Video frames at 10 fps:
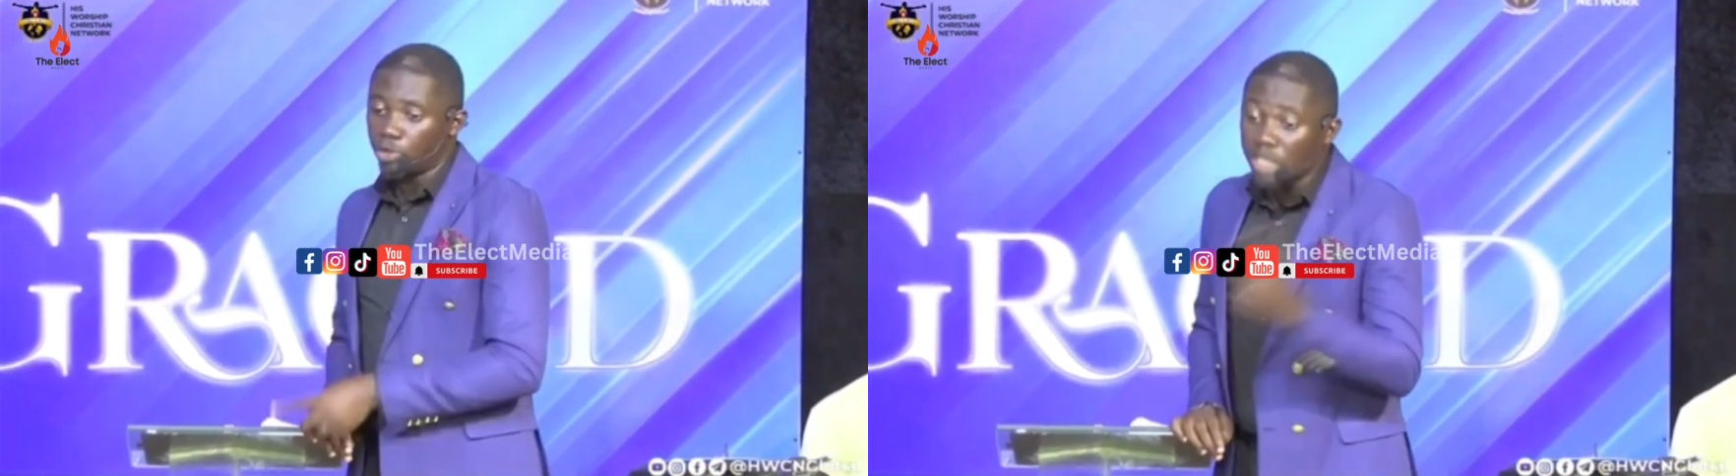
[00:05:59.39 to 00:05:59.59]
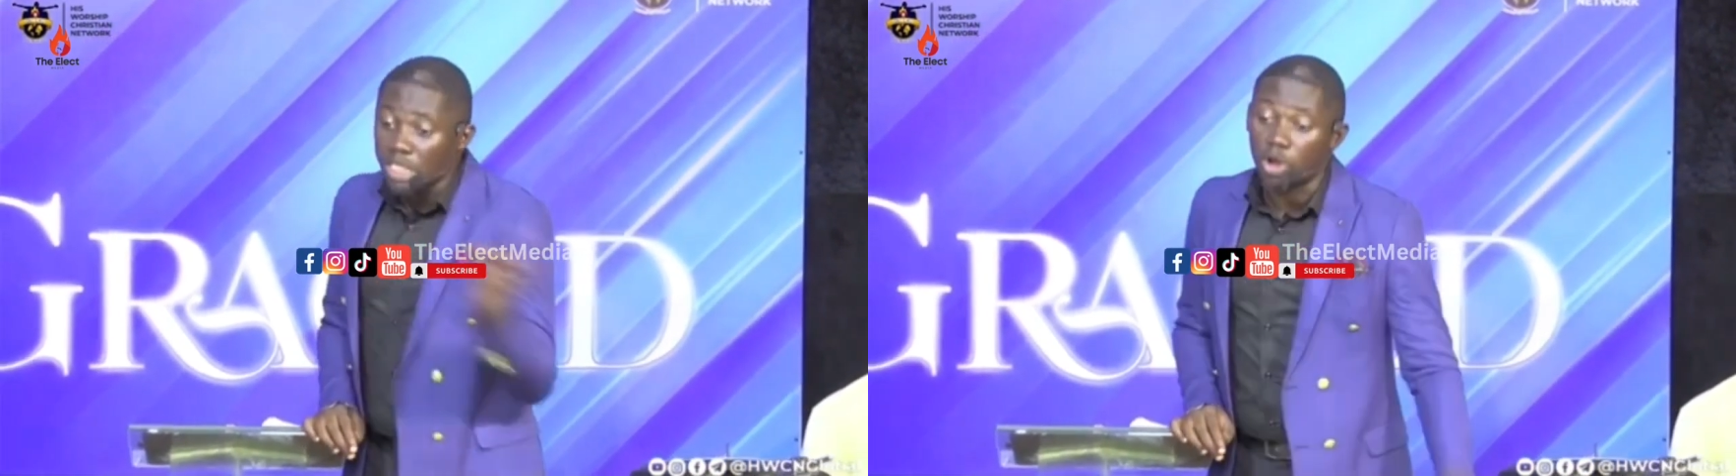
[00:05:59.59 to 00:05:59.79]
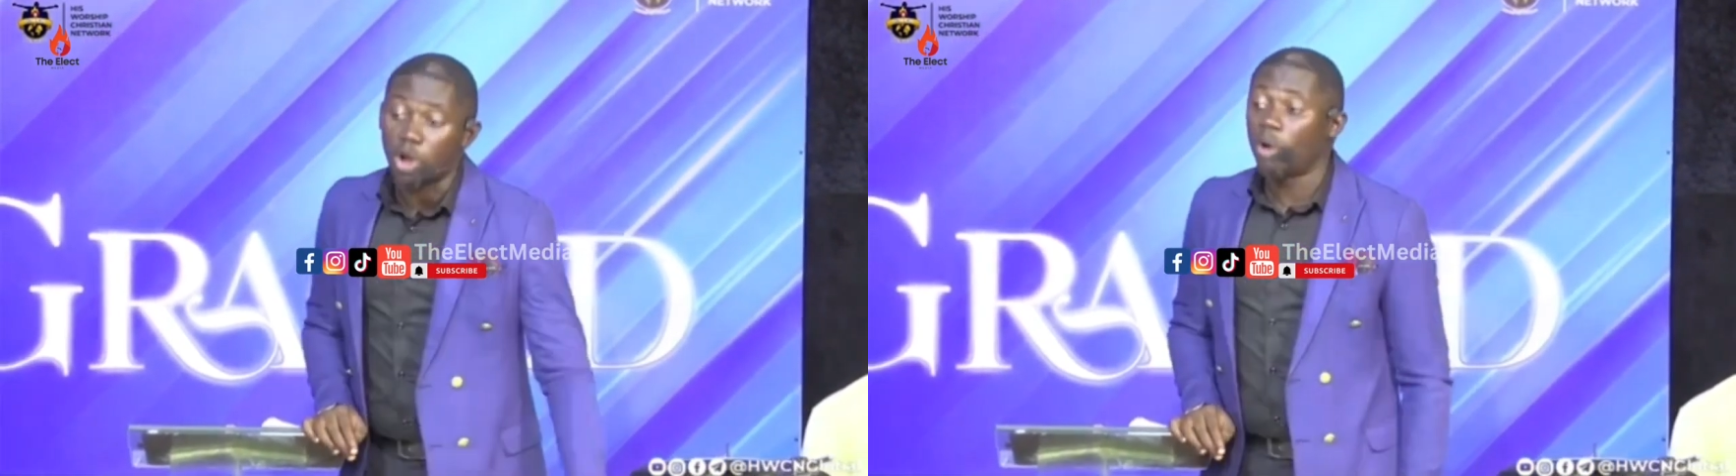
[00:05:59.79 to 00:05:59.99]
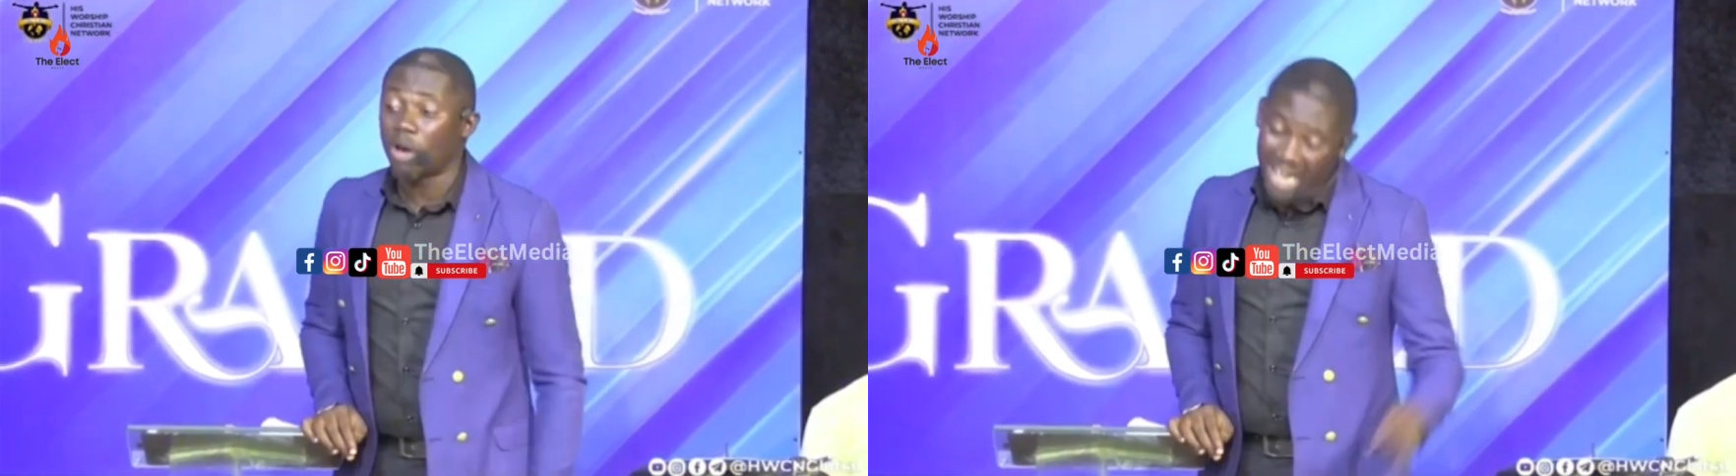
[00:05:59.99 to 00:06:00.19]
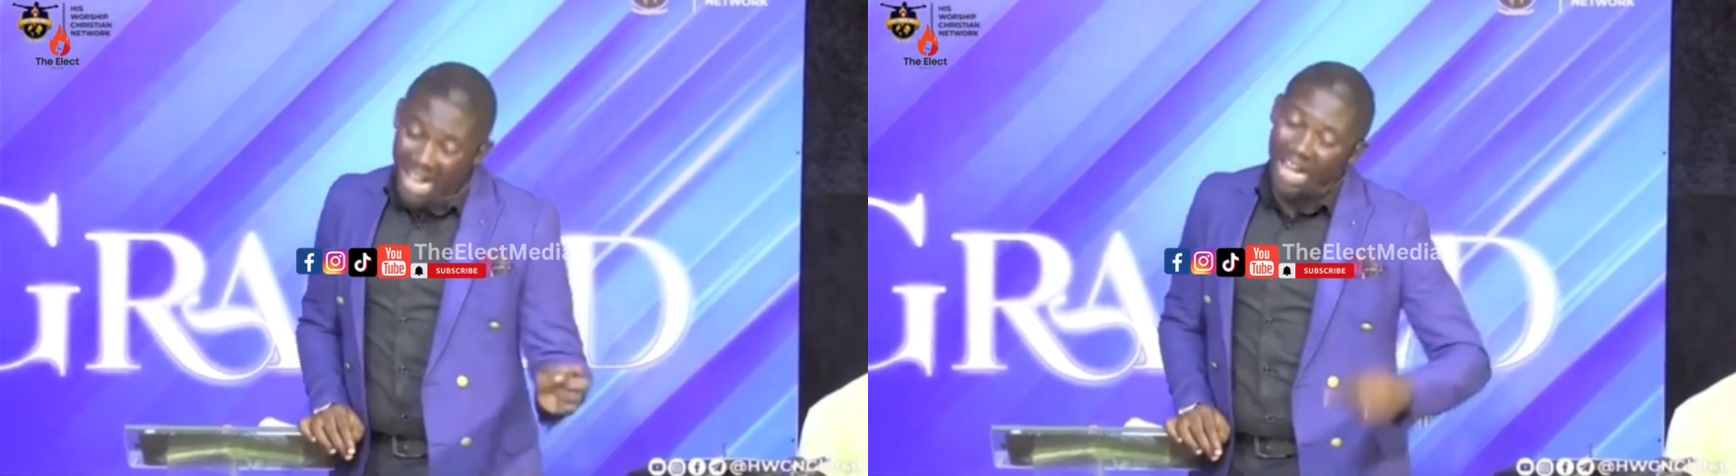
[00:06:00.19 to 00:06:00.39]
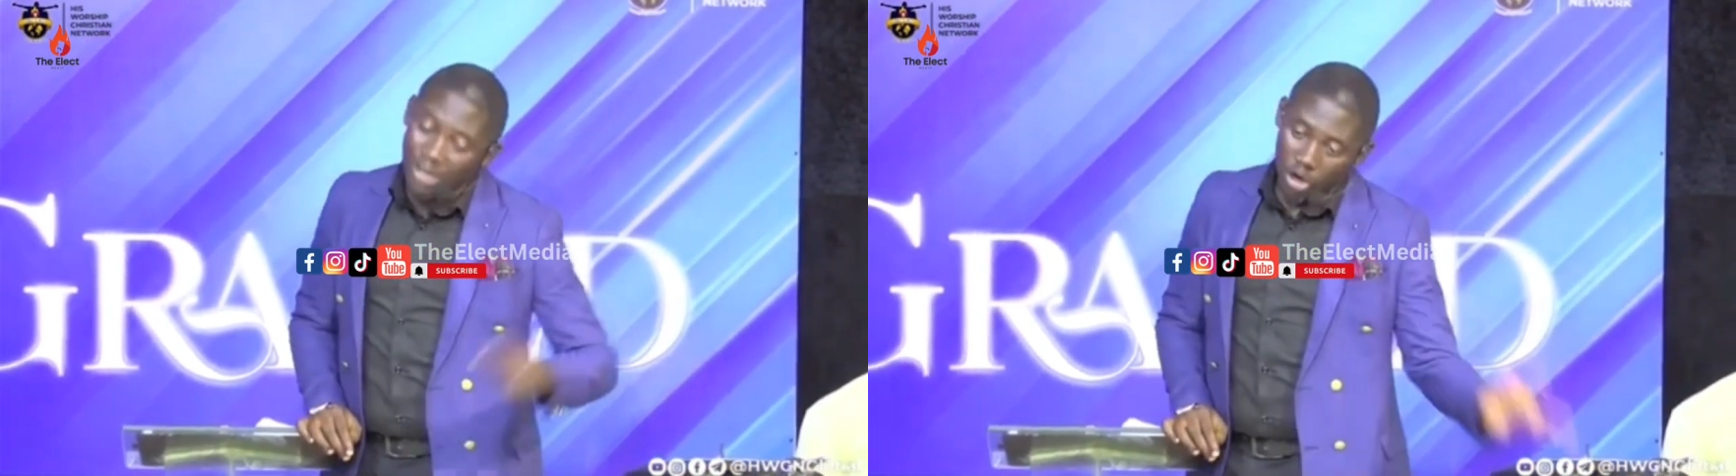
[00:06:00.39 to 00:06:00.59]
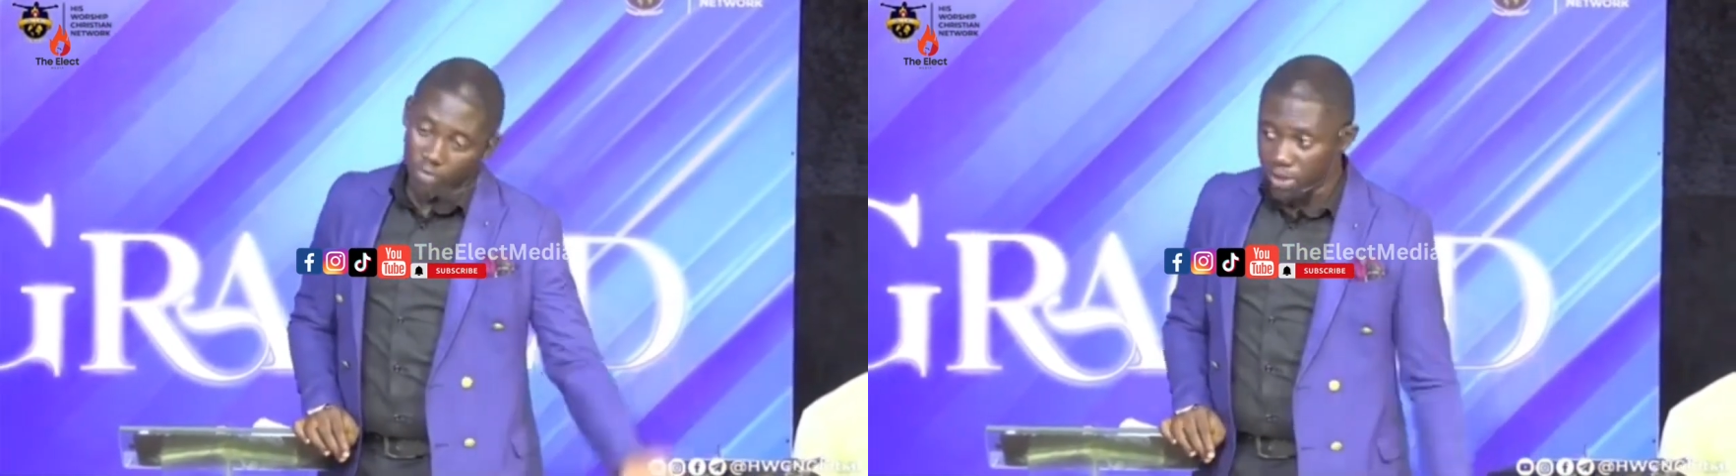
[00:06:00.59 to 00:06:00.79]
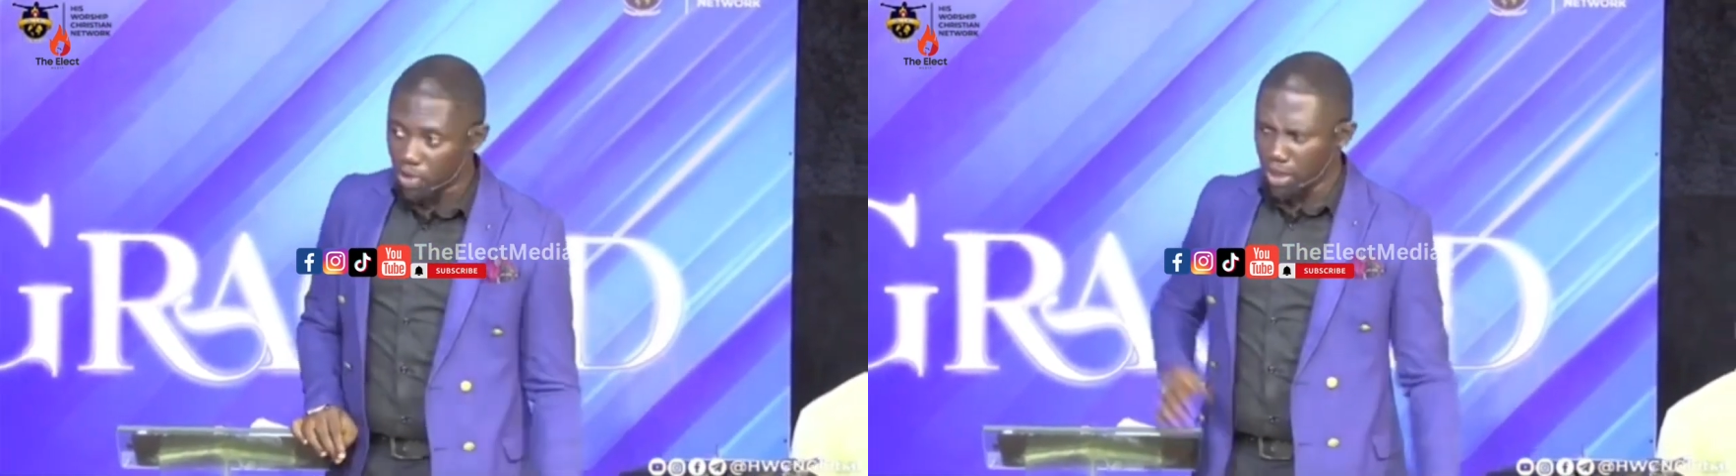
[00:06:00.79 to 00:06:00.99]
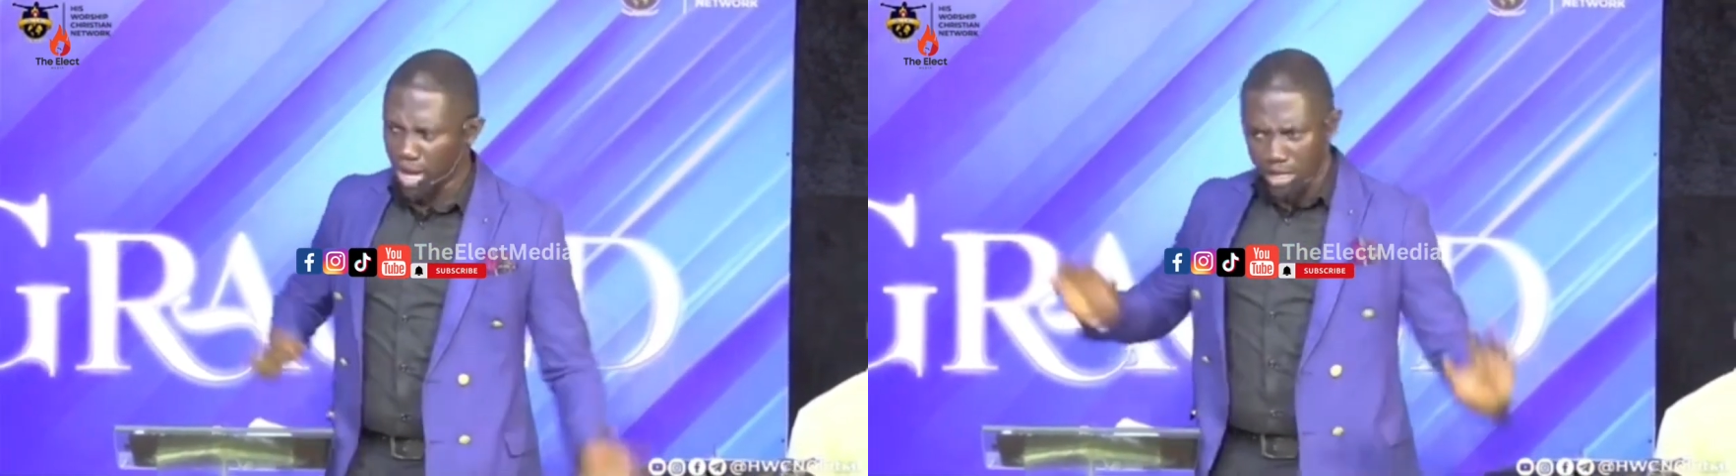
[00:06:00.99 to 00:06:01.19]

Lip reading: the second one cannot be the will.